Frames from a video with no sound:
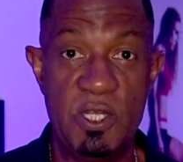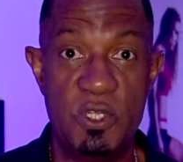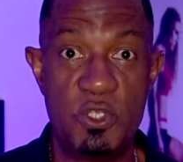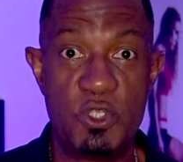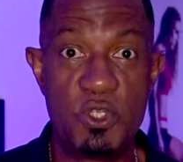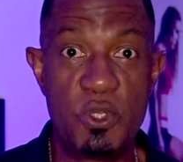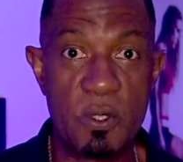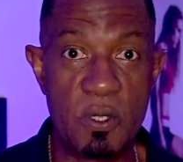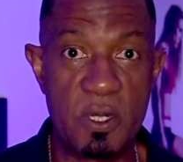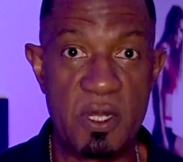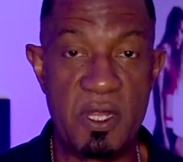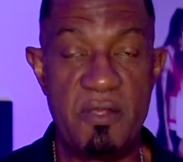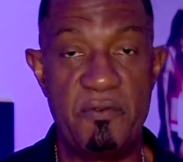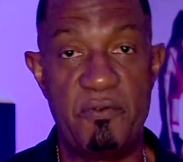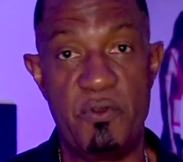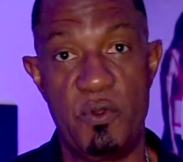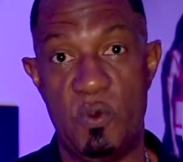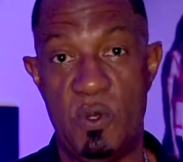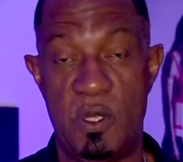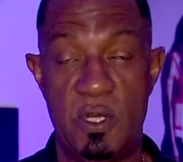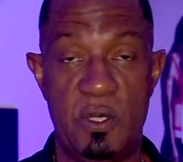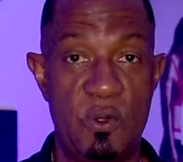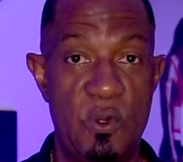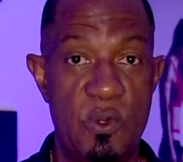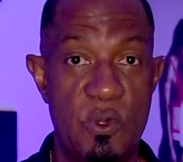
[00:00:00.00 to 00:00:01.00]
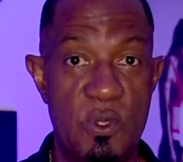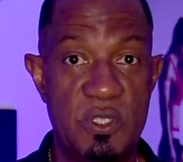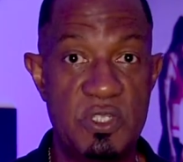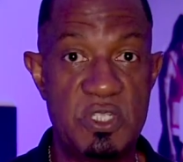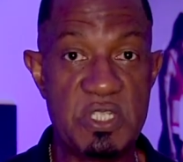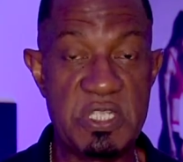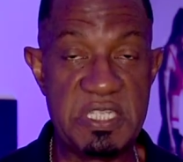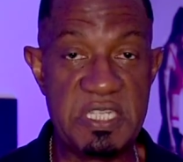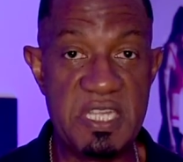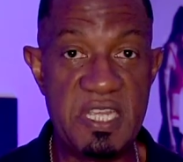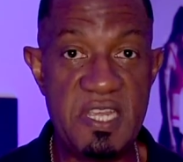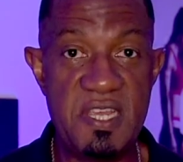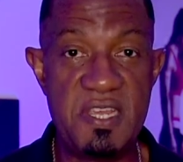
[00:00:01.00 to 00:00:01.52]
Sure, if you want to go on
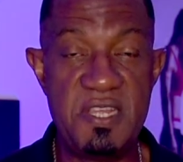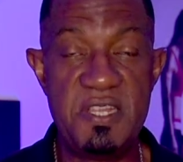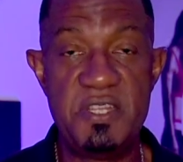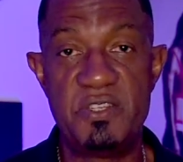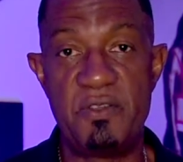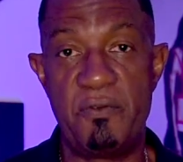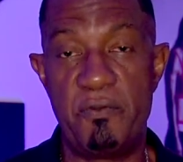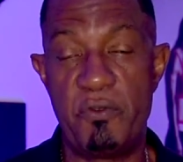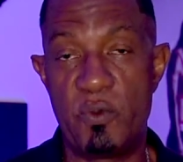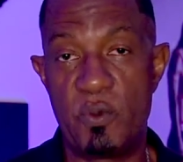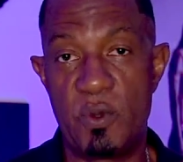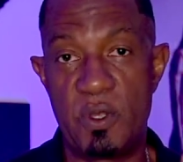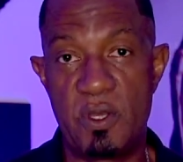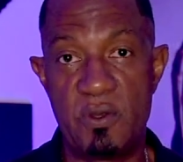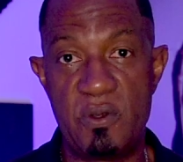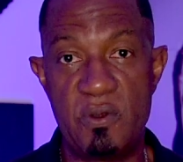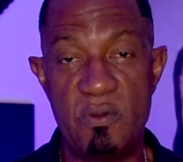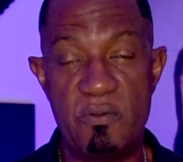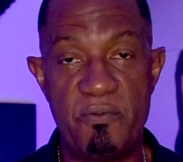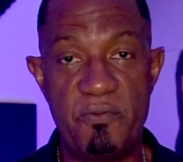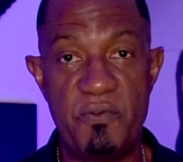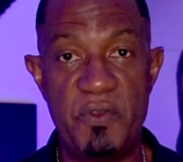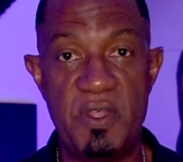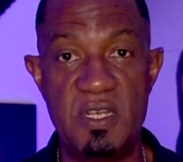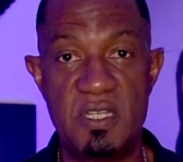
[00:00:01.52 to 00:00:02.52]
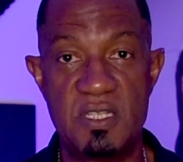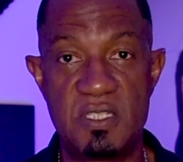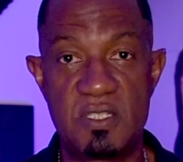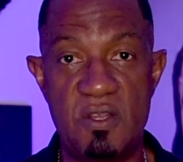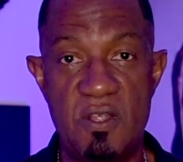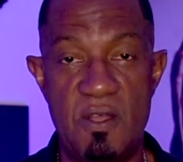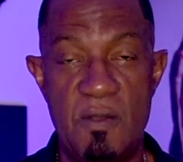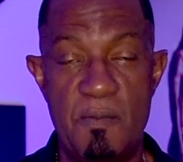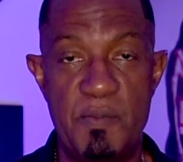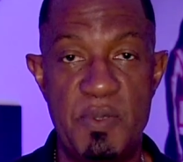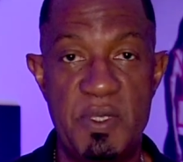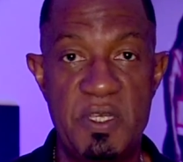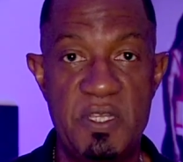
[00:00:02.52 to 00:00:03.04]
stage, if you want to do fitness
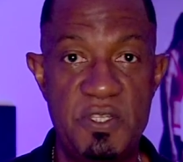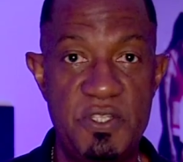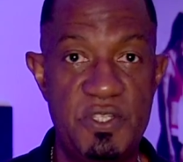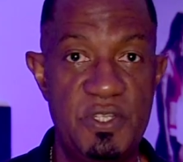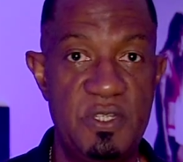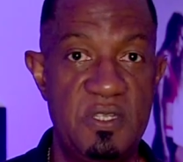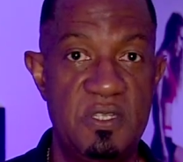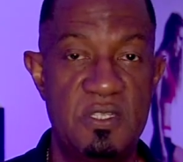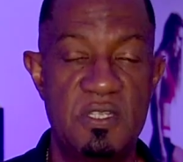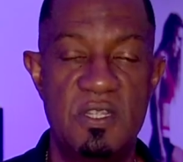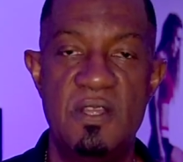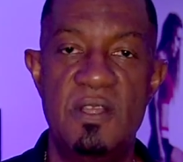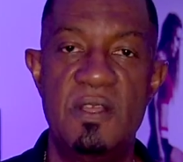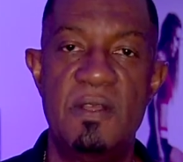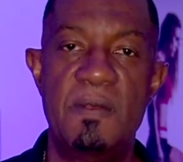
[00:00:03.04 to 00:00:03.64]
competitions,